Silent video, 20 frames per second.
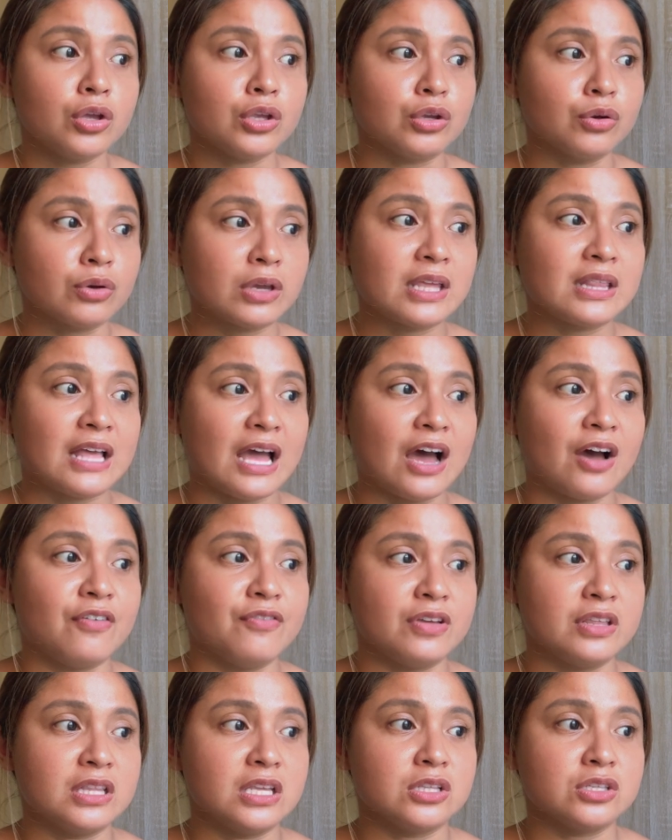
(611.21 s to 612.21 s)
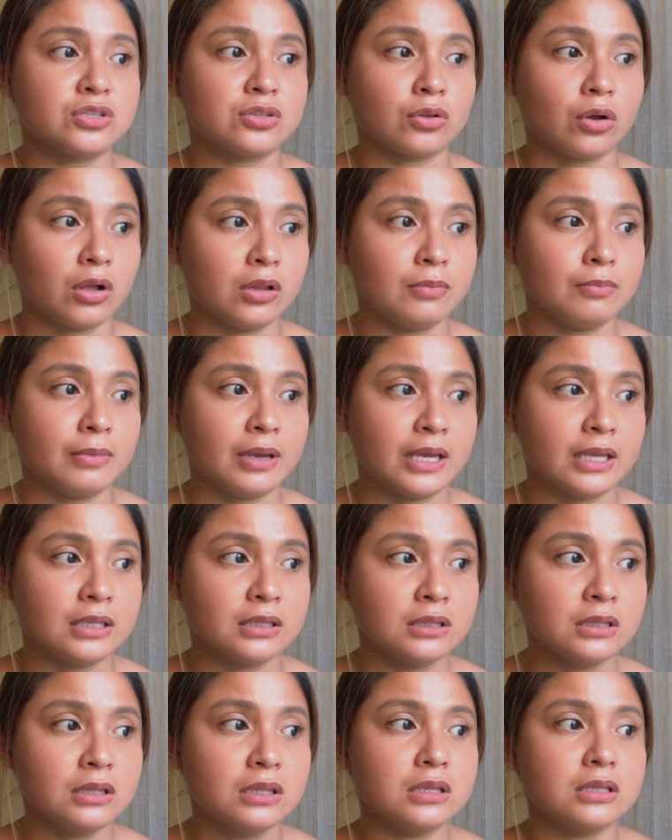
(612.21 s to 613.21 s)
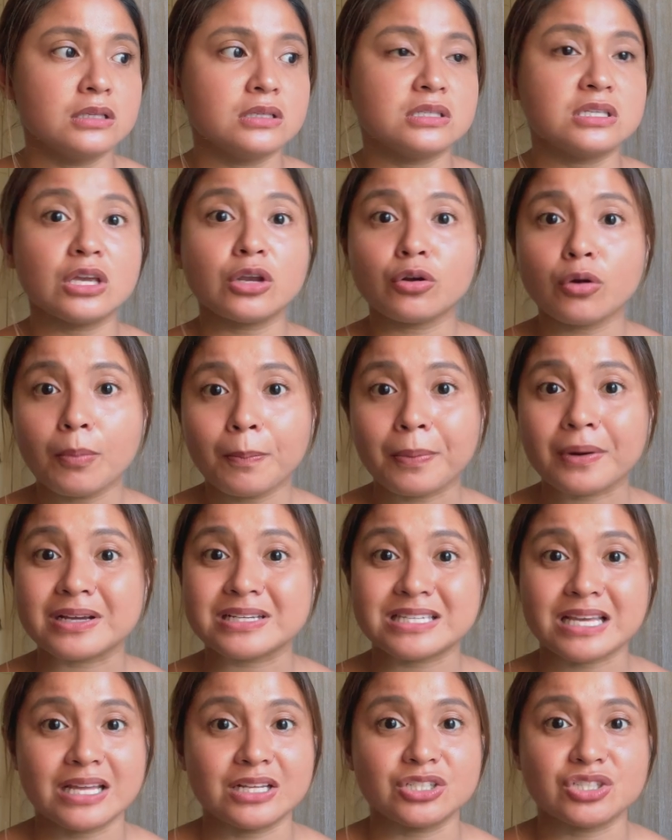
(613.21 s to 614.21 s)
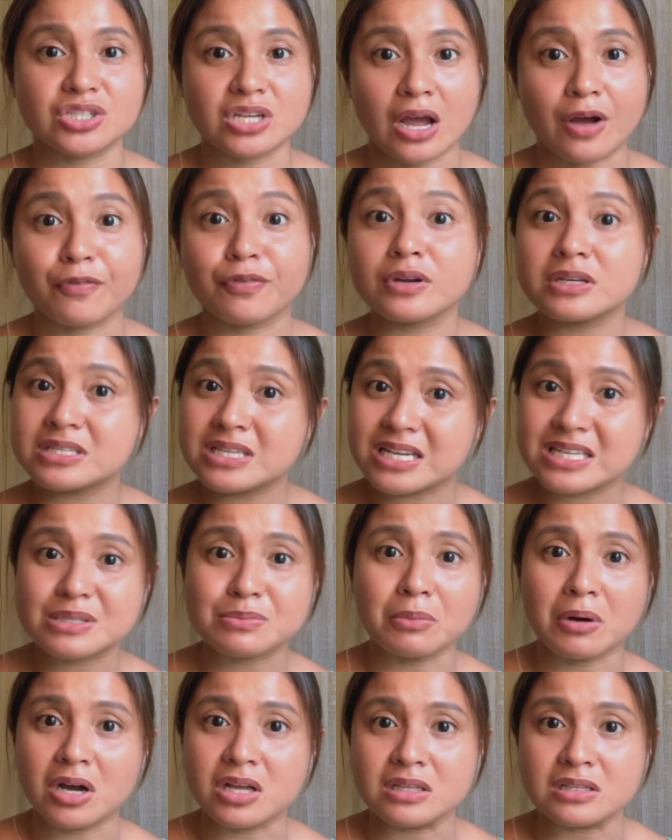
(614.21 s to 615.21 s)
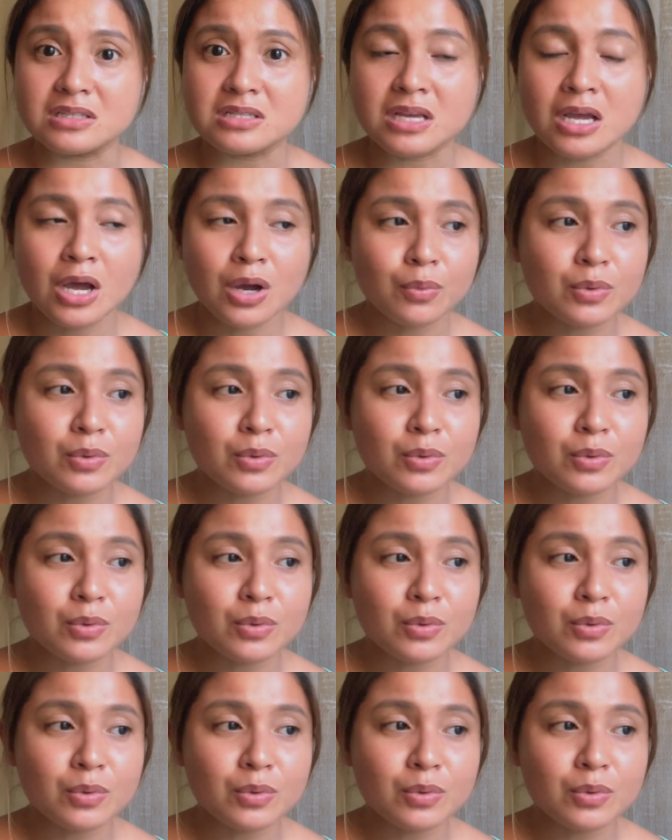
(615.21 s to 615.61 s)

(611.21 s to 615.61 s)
you can have it installment, 0% siya for 6 months.